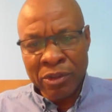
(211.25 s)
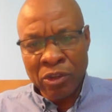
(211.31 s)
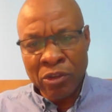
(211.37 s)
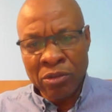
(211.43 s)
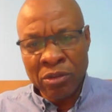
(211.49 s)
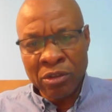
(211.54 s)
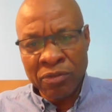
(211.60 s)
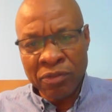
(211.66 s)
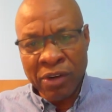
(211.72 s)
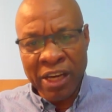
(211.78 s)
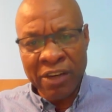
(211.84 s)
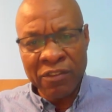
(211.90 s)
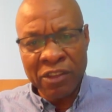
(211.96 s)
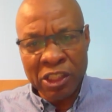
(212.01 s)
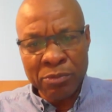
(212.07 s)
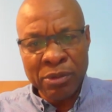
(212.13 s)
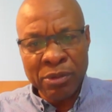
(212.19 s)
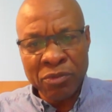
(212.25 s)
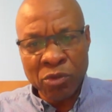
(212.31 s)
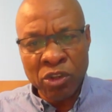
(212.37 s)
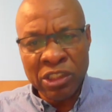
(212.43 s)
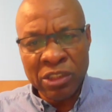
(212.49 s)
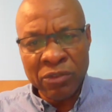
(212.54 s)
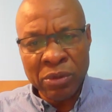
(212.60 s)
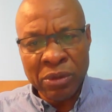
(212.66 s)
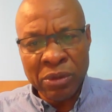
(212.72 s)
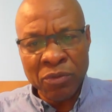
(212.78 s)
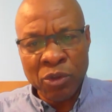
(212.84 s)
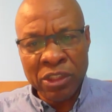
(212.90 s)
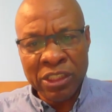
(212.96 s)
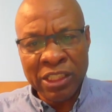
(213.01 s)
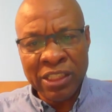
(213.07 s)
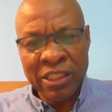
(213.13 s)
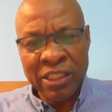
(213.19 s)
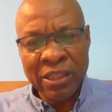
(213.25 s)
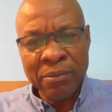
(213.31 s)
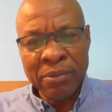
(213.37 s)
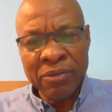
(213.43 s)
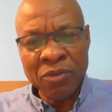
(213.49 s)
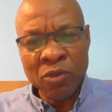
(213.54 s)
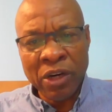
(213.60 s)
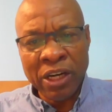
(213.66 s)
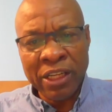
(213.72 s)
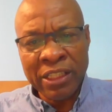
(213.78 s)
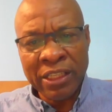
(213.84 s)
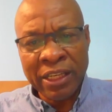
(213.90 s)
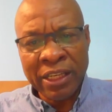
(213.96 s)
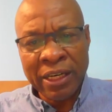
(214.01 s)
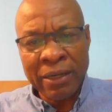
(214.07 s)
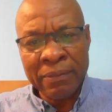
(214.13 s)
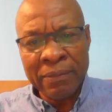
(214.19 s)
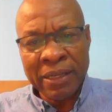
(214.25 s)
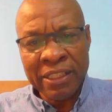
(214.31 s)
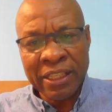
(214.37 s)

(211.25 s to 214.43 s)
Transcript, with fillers: or five days before before before an, um, an